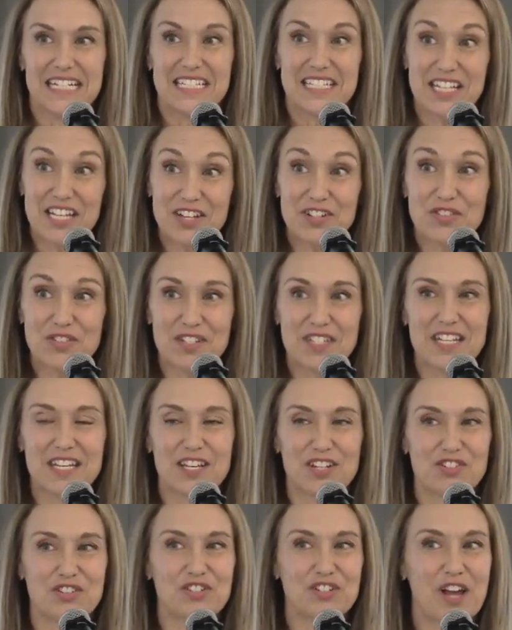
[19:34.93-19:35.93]
It's interesting,
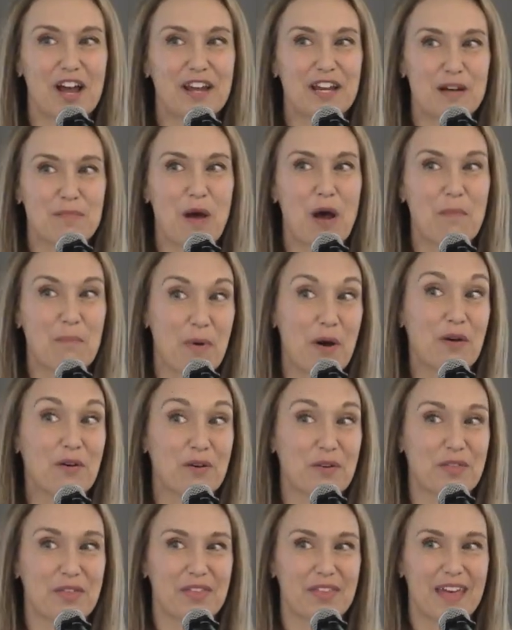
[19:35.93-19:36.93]
because you're talking about
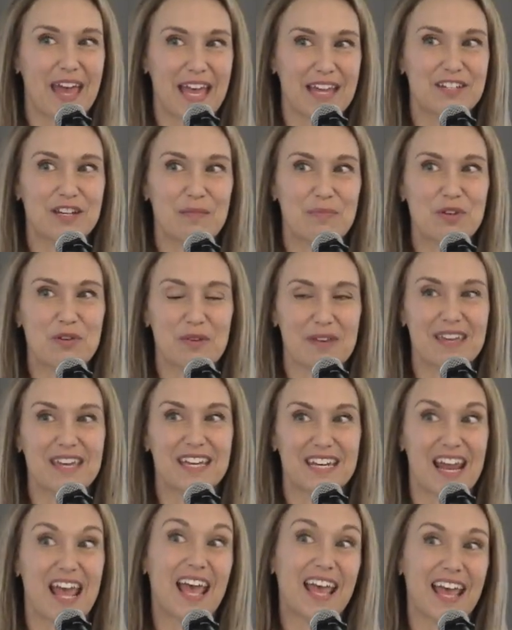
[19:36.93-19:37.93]
both AWE
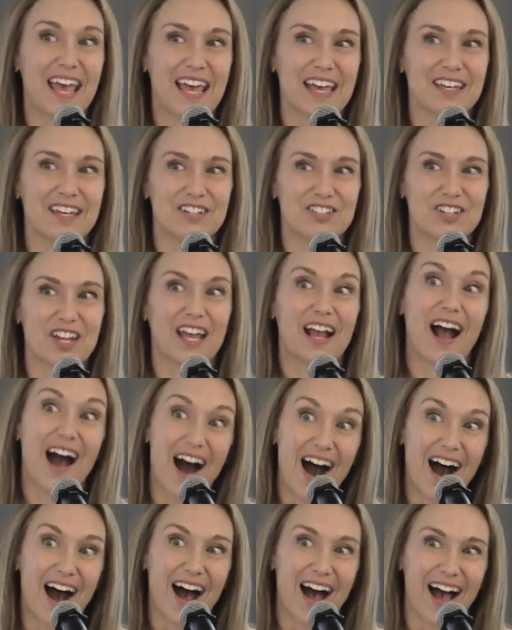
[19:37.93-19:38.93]
and AH, like,
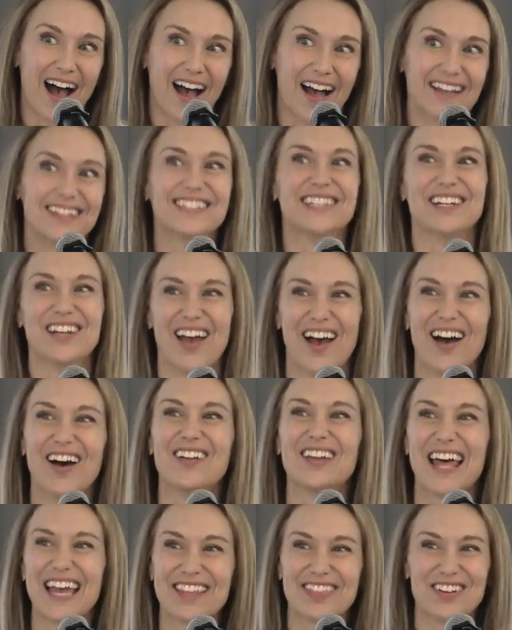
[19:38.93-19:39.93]
you know,
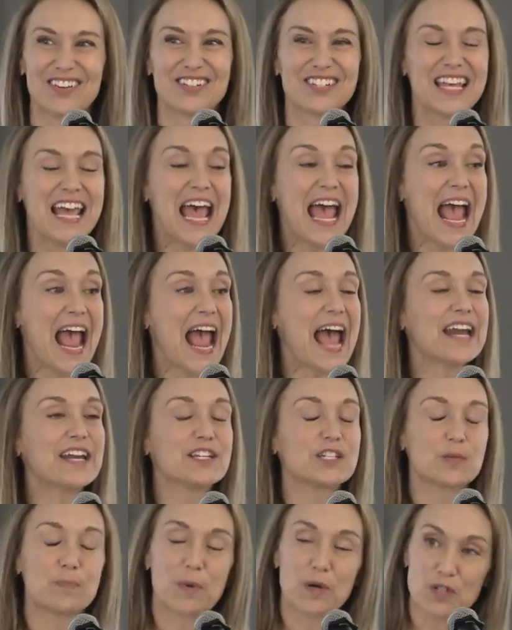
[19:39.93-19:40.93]
like and
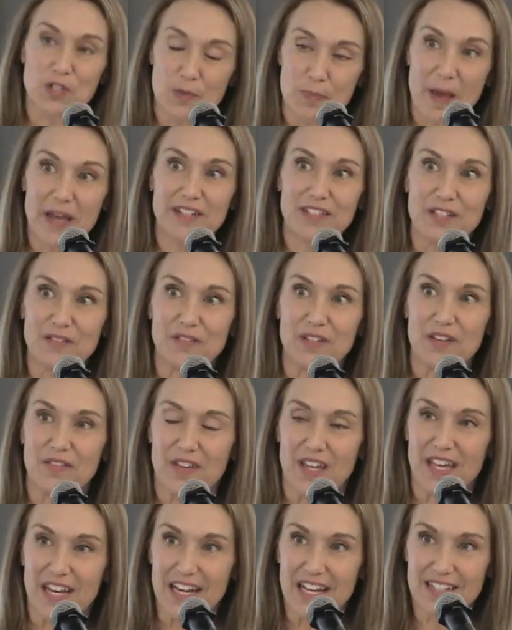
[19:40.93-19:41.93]
it's perspective
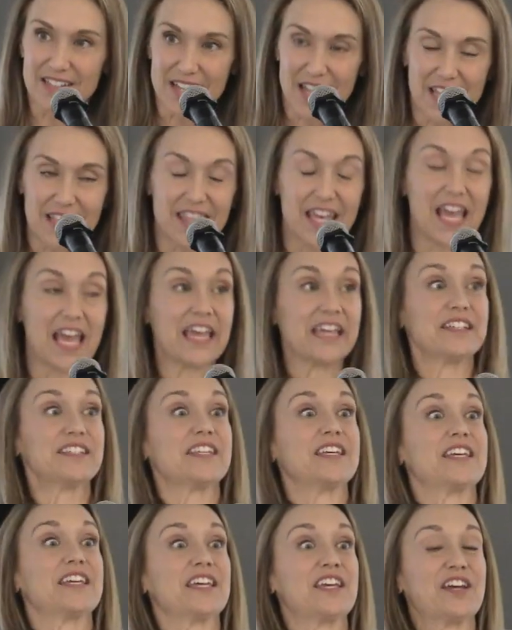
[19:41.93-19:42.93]
giving. It's like the
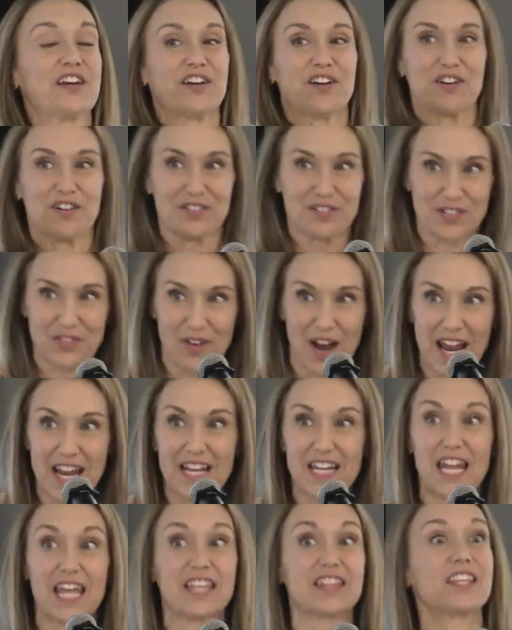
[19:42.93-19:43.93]
18 years,
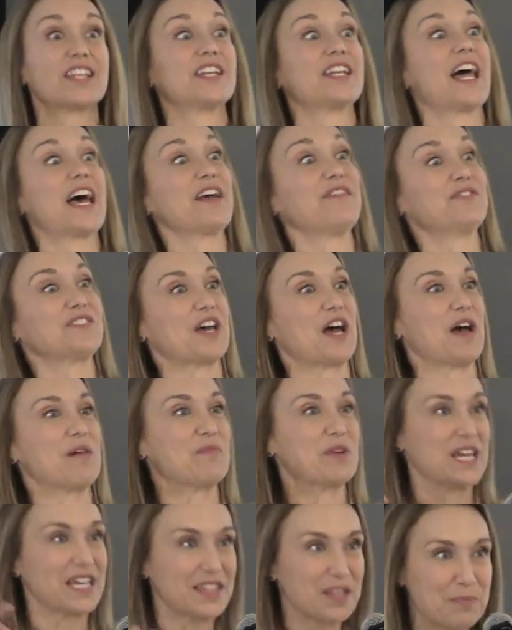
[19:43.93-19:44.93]
right? Like the lifetime,
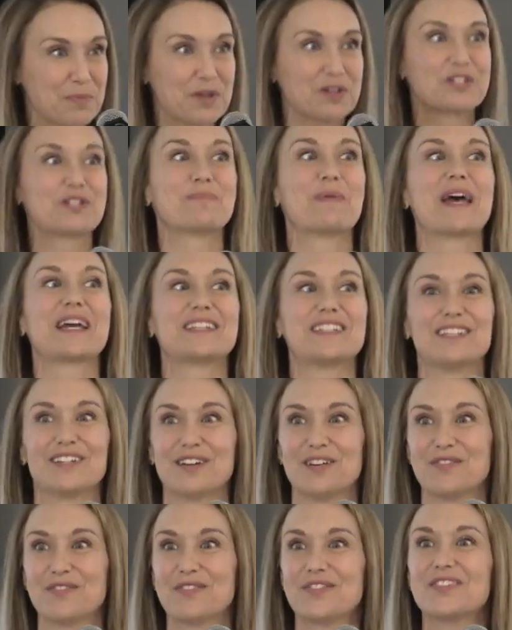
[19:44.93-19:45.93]
we get the
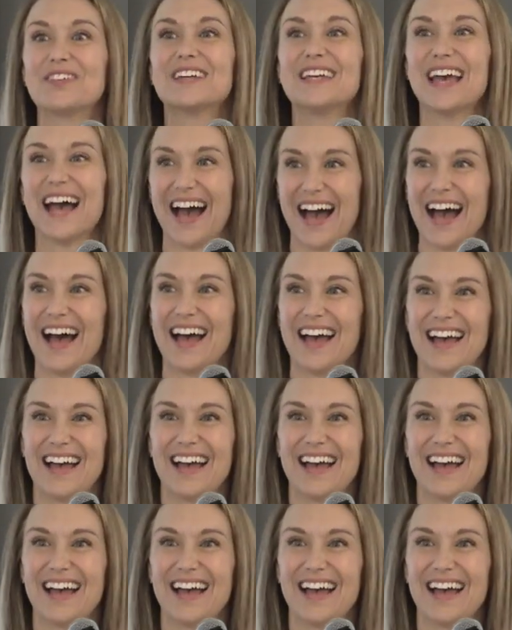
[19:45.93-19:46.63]
perspective, yeah.